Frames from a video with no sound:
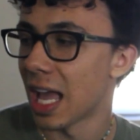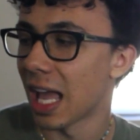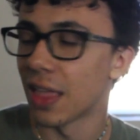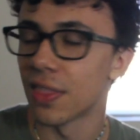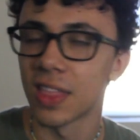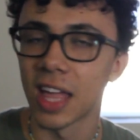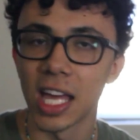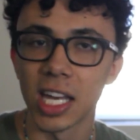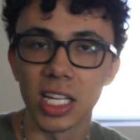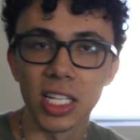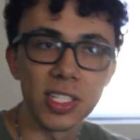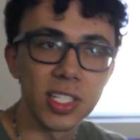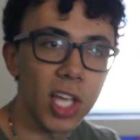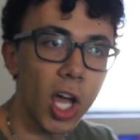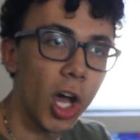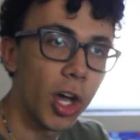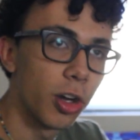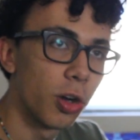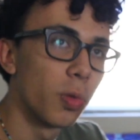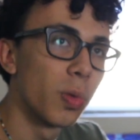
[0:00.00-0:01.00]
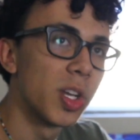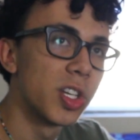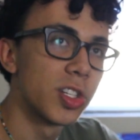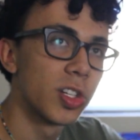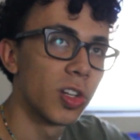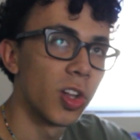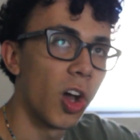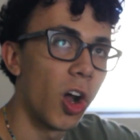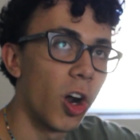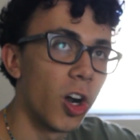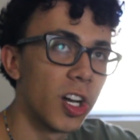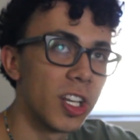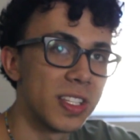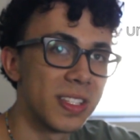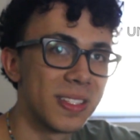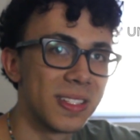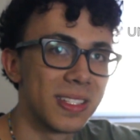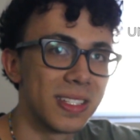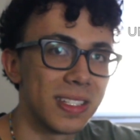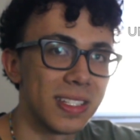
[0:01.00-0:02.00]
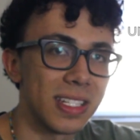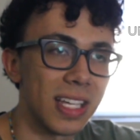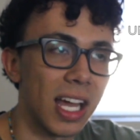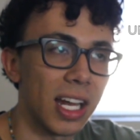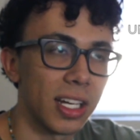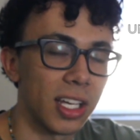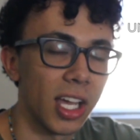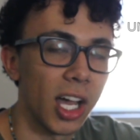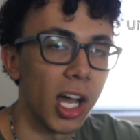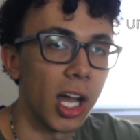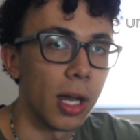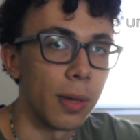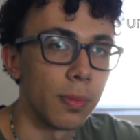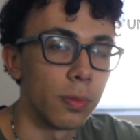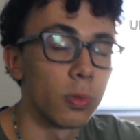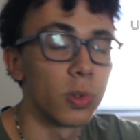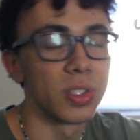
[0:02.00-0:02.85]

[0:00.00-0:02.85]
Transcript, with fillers: And that is unoriginalartist dot com.